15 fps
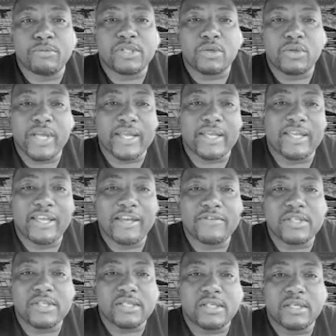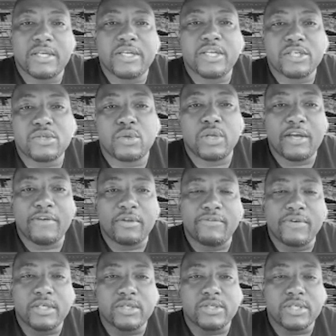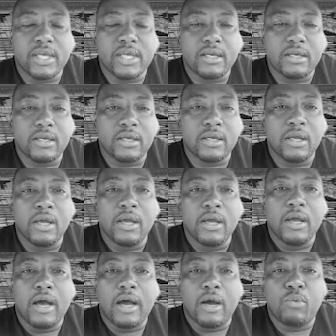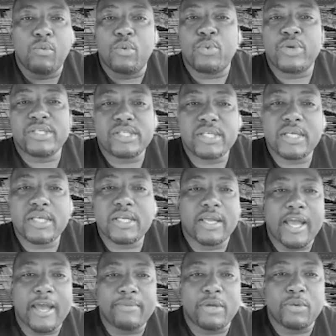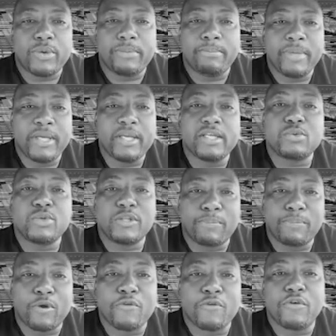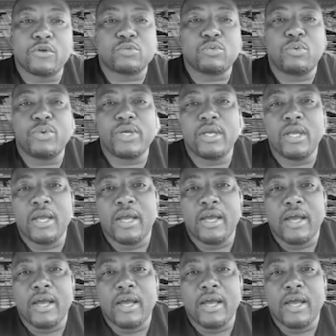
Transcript: And so that gives us an additional level of understanding when we sit in cabinet meetings with the provost, when we